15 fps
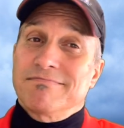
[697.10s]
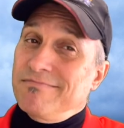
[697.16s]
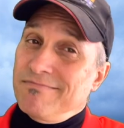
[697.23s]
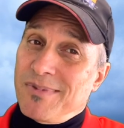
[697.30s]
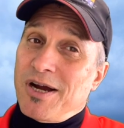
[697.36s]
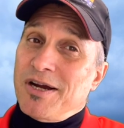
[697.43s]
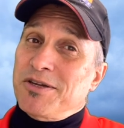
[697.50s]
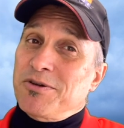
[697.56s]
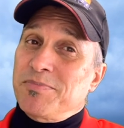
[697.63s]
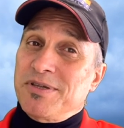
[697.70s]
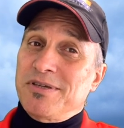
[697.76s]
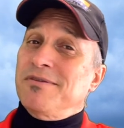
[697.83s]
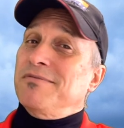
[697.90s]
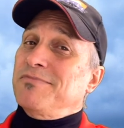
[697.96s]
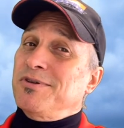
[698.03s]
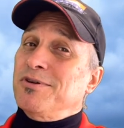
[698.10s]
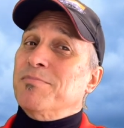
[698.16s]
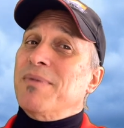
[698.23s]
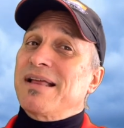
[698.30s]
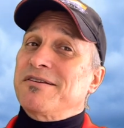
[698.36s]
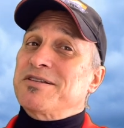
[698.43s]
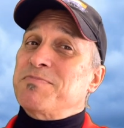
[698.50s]
arguably your
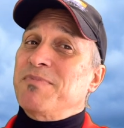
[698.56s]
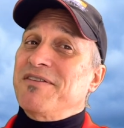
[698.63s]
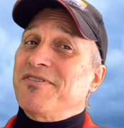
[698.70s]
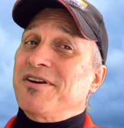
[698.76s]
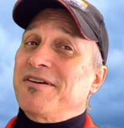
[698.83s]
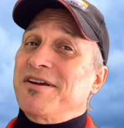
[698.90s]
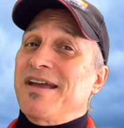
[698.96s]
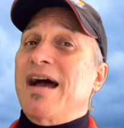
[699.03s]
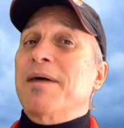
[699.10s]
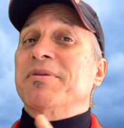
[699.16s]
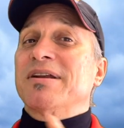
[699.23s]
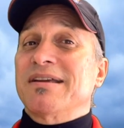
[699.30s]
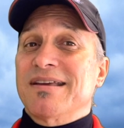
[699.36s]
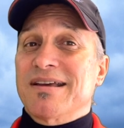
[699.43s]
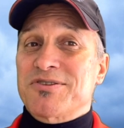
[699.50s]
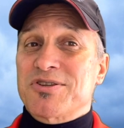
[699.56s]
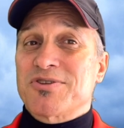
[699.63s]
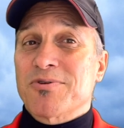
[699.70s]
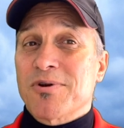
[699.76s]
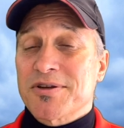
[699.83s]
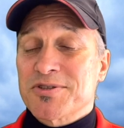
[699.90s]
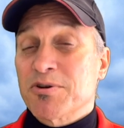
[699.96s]
mileage may vary. I'm going to guess
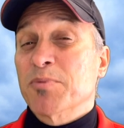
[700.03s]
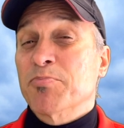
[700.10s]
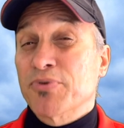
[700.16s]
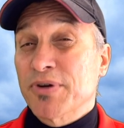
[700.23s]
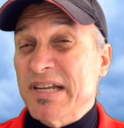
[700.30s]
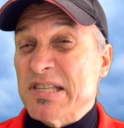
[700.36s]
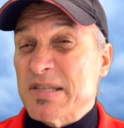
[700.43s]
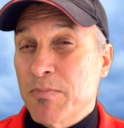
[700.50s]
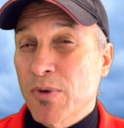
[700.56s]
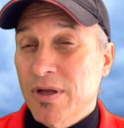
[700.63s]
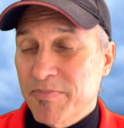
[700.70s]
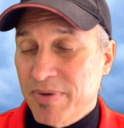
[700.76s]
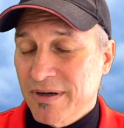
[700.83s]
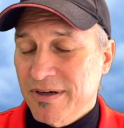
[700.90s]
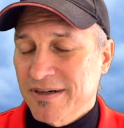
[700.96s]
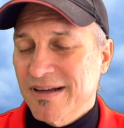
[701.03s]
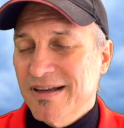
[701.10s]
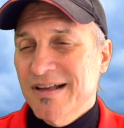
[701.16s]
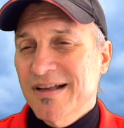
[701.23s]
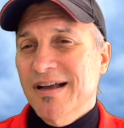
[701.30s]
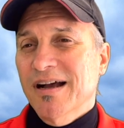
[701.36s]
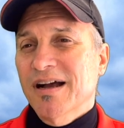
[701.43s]
straws are a pretty small part
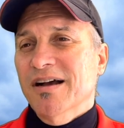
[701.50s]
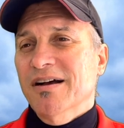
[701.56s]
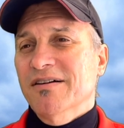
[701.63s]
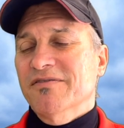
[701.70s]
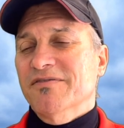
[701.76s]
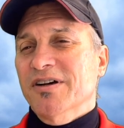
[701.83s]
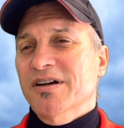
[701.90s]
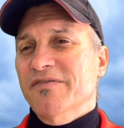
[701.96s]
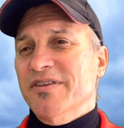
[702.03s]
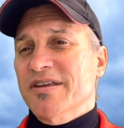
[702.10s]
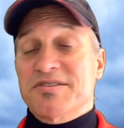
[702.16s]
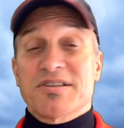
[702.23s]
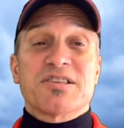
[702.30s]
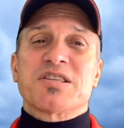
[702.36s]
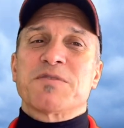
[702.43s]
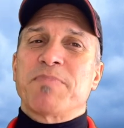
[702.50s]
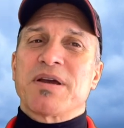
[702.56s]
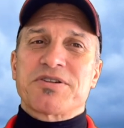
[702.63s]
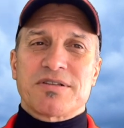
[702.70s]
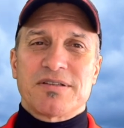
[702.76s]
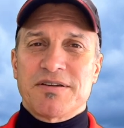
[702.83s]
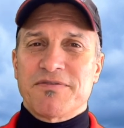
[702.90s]
of this,
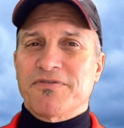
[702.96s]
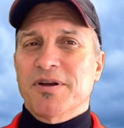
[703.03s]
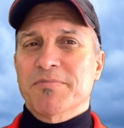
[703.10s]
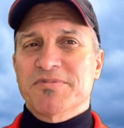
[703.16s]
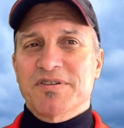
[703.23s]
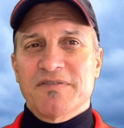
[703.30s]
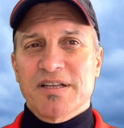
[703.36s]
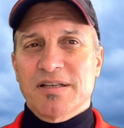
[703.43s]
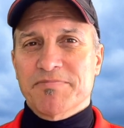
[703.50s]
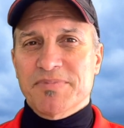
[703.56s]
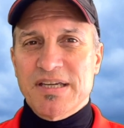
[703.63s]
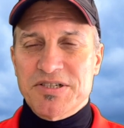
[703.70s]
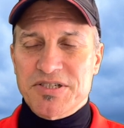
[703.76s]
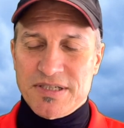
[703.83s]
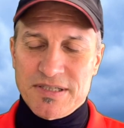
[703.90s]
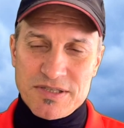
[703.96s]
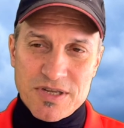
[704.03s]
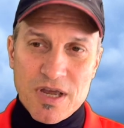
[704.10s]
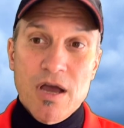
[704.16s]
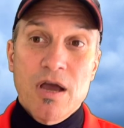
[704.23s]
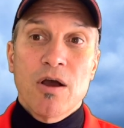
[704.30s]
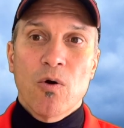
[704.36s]
especially from developed
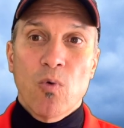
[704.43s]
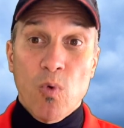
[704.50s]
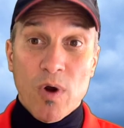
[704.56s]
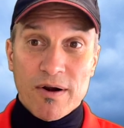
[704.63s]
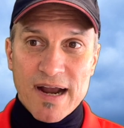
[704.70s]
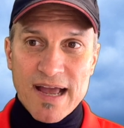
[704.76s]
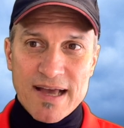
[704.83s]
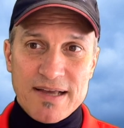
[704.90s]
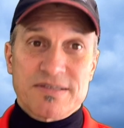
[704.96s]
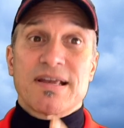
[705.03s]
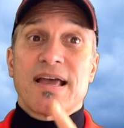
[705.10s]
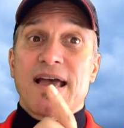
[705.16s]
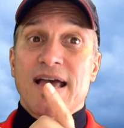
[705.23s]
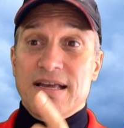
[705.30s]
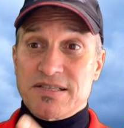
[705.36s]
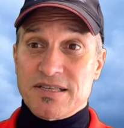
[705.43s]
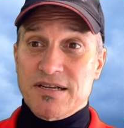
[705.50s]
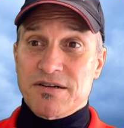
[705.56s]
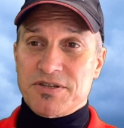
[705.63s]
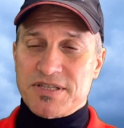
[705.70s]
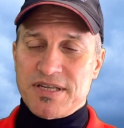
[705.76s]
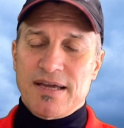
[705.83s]
nations. Whereas, as
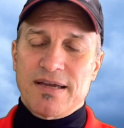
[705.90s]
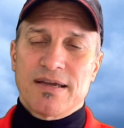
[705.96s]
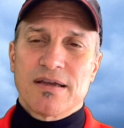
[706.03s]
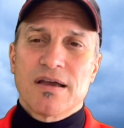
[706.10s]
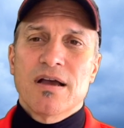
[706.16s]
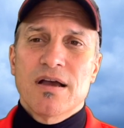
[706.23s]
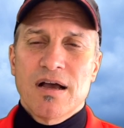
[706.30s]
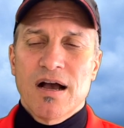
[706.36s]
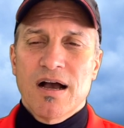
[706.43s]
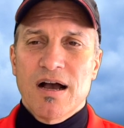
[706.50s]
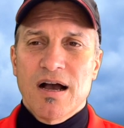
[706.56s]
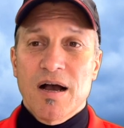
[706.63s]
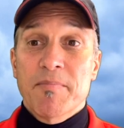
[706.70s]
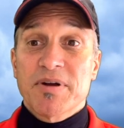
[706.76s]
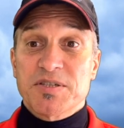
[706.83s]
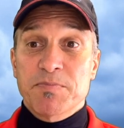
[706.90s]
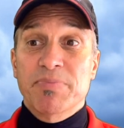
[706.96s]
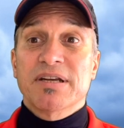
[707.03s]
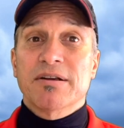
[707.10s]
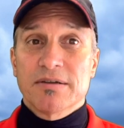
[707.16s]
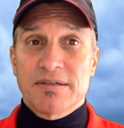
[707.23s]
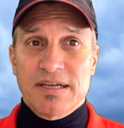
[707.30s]
they're saying, a much
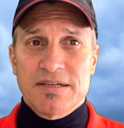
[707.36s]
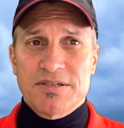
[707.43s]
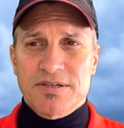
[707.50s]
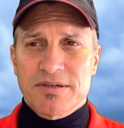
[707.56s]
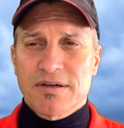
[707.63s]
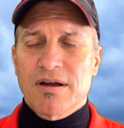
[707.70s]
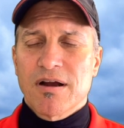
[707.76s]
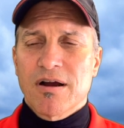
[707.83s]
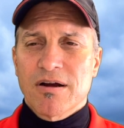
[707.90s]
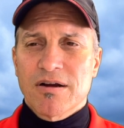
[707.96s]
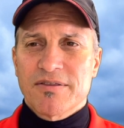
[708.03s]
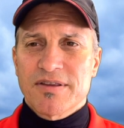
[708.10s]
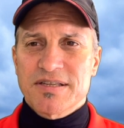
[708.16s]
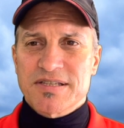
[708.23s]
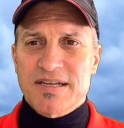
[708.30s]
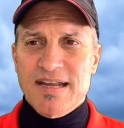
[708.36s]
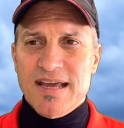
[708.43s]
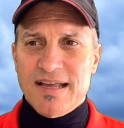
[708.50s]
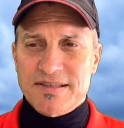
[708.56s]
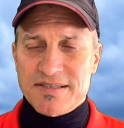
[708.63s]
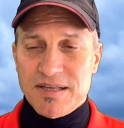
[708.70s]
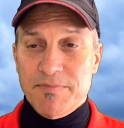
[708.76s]
bigger danger are these
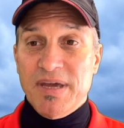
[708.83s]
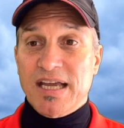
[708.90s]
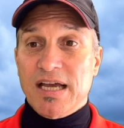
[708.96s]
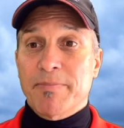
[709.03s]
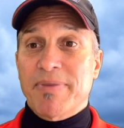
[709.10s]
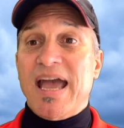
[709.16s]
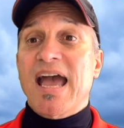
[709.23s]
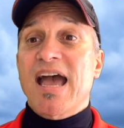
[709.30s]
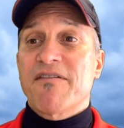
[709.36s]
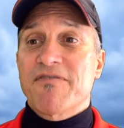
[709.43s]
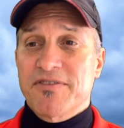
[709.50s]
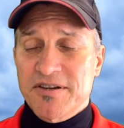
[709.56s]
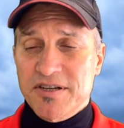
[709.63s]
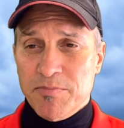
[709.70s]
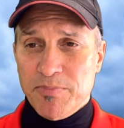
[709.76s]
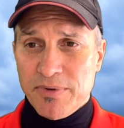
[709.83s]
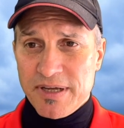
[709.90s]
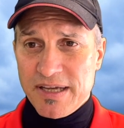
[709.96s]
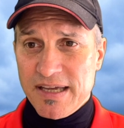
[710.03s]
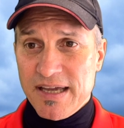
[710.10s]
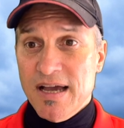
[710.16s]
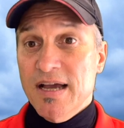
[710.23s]
nets that make up half of the
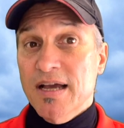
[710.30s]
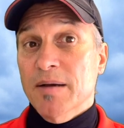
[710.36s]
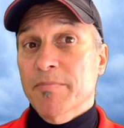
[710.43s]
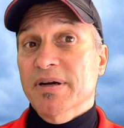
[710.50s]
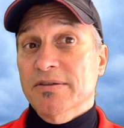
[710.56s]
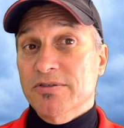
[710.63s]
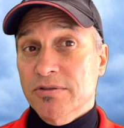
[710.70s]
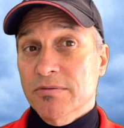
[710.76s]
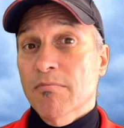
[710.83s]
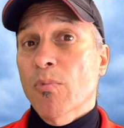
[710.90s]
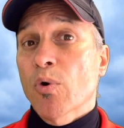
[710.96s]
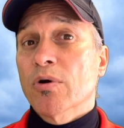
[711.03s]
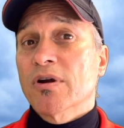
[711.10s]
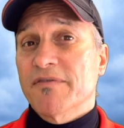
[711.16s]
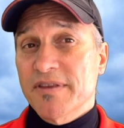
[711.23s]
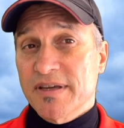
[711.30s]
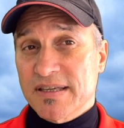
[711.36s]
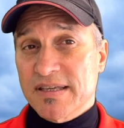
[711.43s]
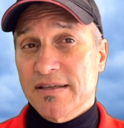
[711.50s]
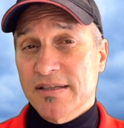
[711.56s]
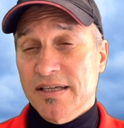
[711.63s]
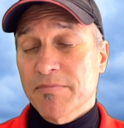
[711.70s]
debris, but do more of the
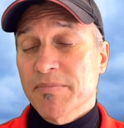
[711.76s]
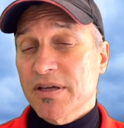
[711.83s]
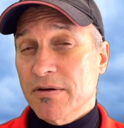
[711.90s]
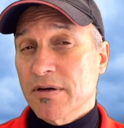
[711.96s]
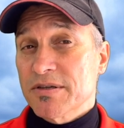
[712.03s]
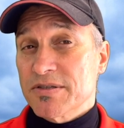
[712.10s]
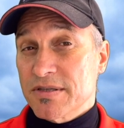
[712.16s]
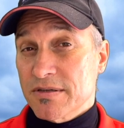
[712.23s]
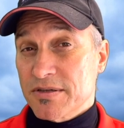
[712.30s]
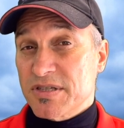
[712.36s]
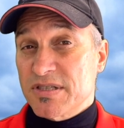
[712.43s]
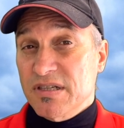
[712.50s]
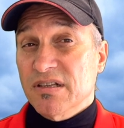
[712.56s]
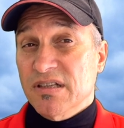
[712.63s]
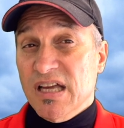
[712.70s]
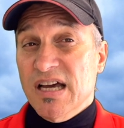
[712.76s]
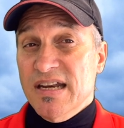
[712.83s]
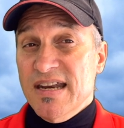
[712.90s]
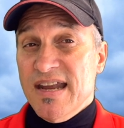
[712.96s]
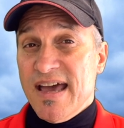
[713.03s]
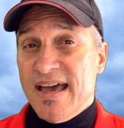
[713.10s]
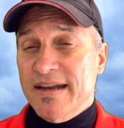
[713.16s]
killing because they're still a
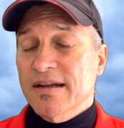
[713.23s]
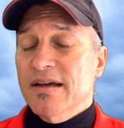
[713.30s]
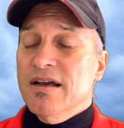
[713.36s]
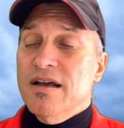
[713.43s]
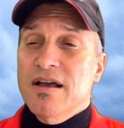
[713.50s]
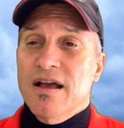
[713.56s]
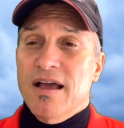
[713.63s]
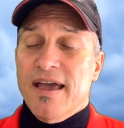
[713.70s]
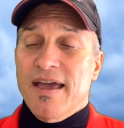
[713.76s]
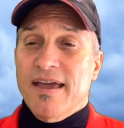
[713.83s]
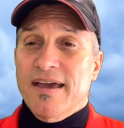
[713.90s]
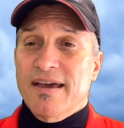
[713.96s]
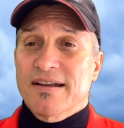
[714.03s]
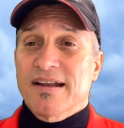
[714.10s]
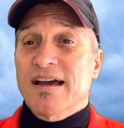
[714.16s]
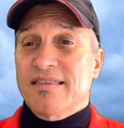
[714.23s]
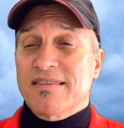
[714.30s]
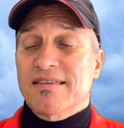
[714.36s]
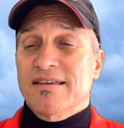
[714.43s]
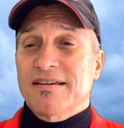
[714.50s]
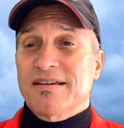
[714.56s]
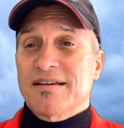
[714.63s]
net. And I
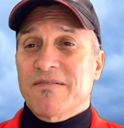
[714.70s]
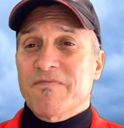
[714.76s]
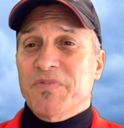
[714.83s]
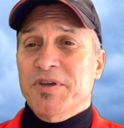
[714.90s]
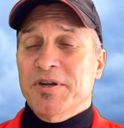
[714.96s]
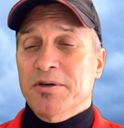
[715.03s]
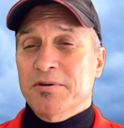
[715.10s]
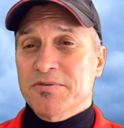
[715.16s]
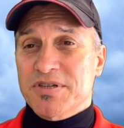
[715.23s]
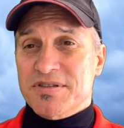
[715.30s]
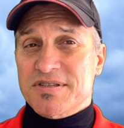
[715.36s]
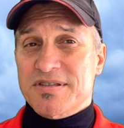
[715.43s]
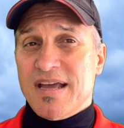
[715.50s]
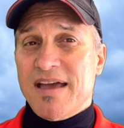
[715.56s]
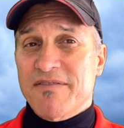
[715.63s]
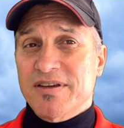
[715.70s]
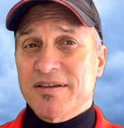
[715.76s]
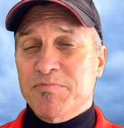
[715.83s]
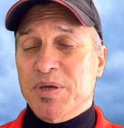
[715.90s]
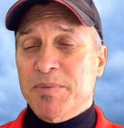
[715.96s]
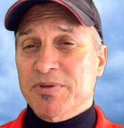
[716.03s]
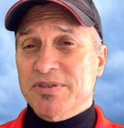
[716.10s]
think, you know, just having
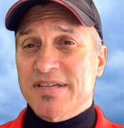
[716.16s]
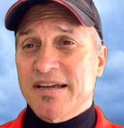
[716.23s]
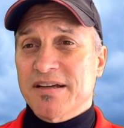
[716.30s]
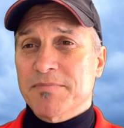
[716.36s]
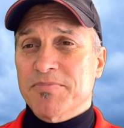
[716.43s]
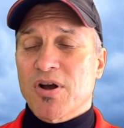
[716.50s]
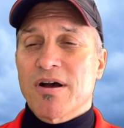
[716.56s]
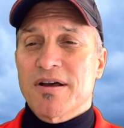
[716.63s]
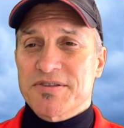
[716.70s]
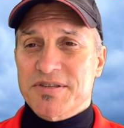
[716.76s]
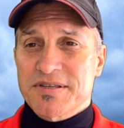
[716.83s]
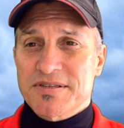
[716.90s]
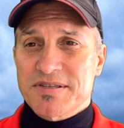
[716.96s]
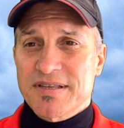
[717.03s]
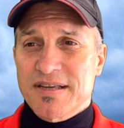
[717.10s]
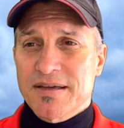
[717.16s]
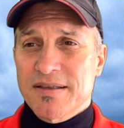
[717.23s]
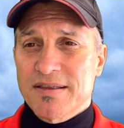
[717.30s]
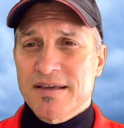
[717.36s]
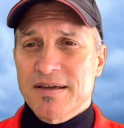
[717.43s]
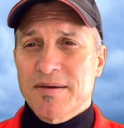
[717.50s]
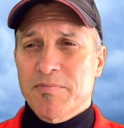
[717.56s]
people take up causes
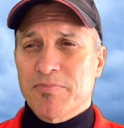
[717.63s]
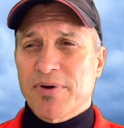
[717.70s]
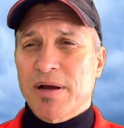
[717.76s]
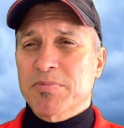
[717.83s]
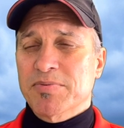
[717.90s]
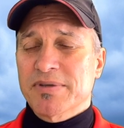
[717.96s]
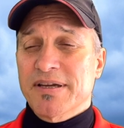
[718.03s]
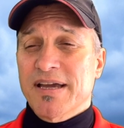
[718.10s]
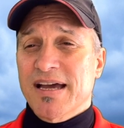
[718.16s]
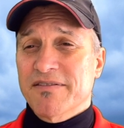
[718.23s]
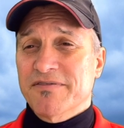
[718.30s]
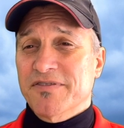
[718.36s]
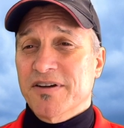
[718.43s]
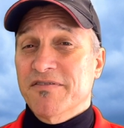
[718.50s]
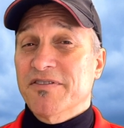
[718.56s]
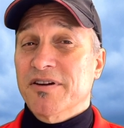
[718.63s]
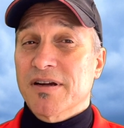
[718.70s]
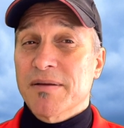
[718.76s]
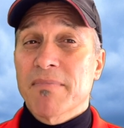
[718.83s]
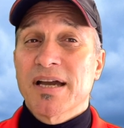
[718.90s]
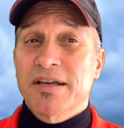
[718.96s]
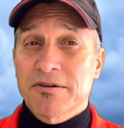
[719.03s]
that probably have a
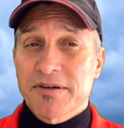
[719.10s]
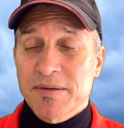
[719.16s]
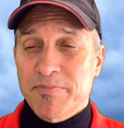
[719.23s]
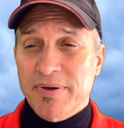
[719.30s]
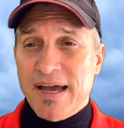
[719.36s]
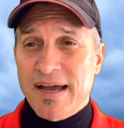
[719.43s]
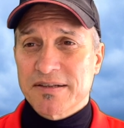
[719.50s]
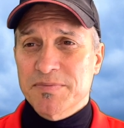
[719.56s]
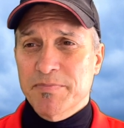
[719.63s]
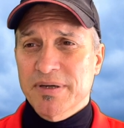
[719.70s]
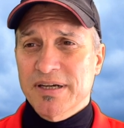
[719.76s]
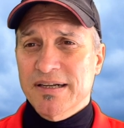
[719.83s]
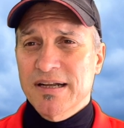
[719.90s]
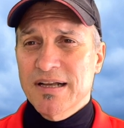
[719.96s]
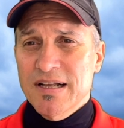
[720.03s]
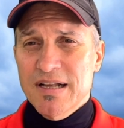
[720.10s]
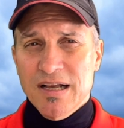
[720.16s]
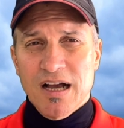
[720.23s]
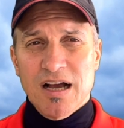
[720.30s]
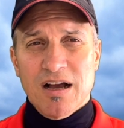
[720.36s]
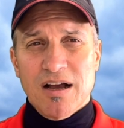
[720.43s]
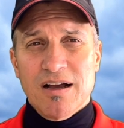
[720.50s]
very minor impact, but
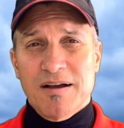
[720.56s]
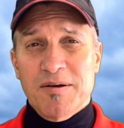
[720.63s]
a